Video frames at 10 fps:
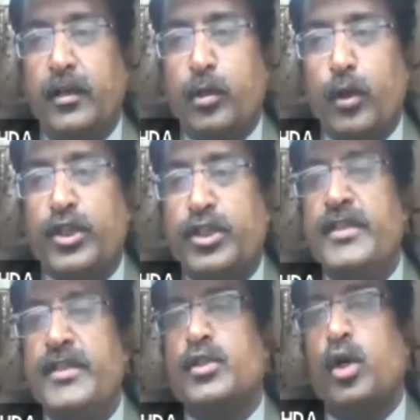
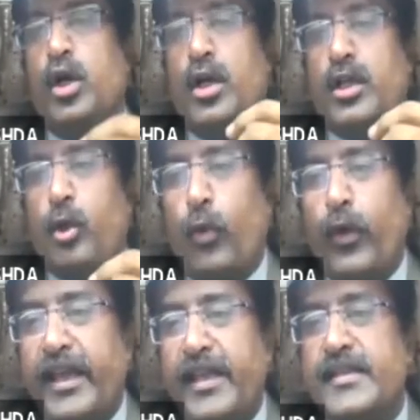questions or
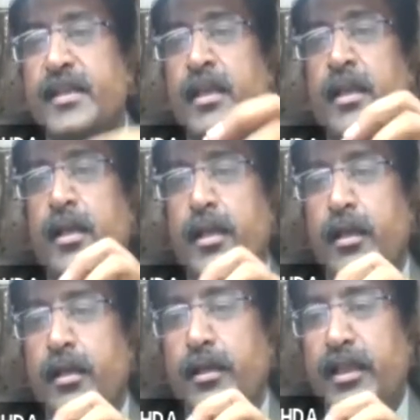queries
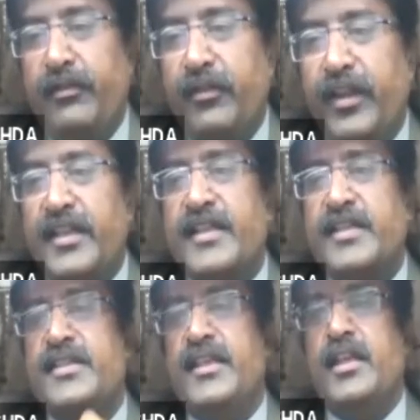DVV
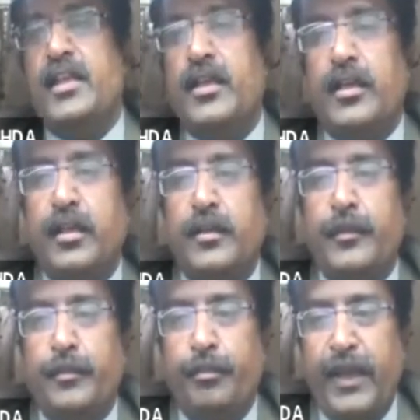agency
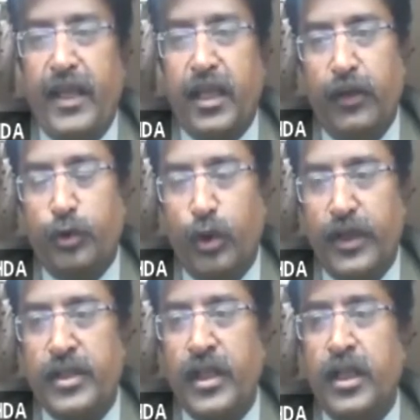may give to
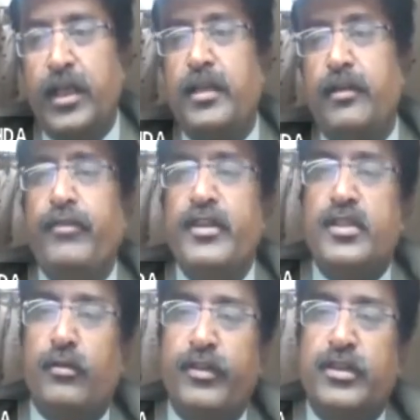us, and which
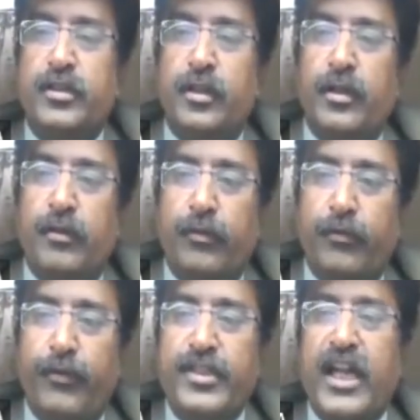
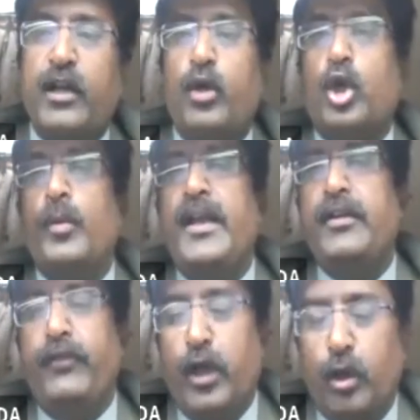kind of document
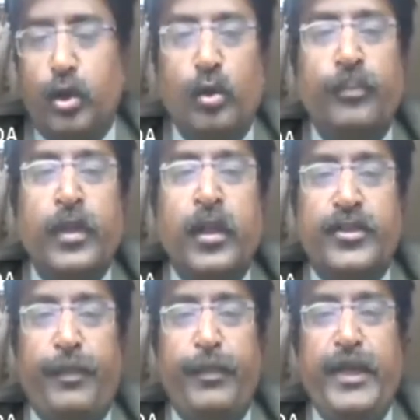we have to
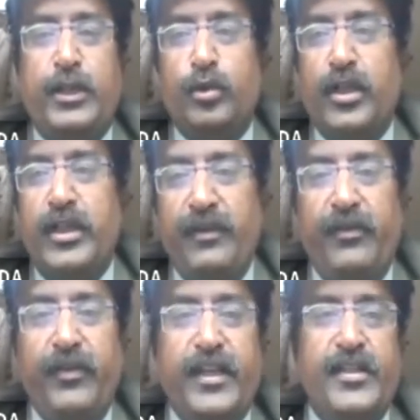submit to the
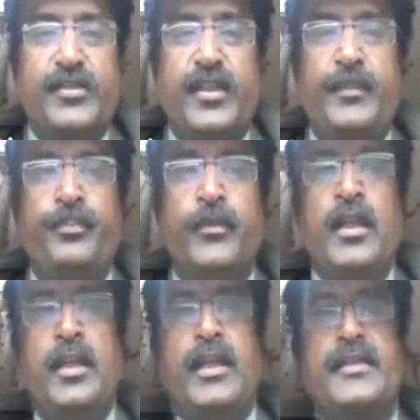DVV agency.
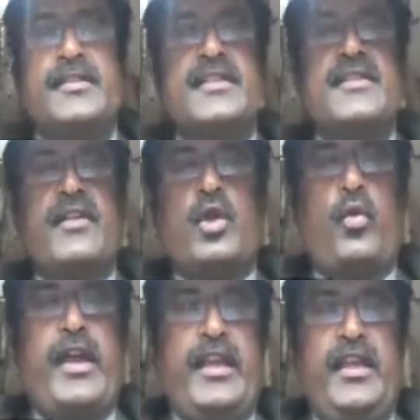Like this is our
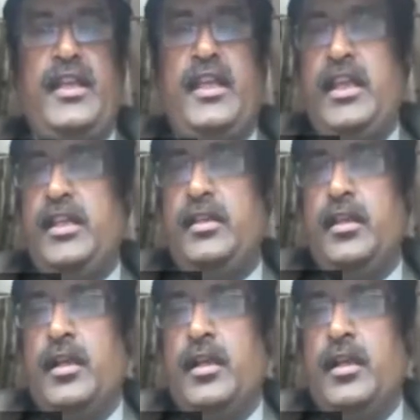query in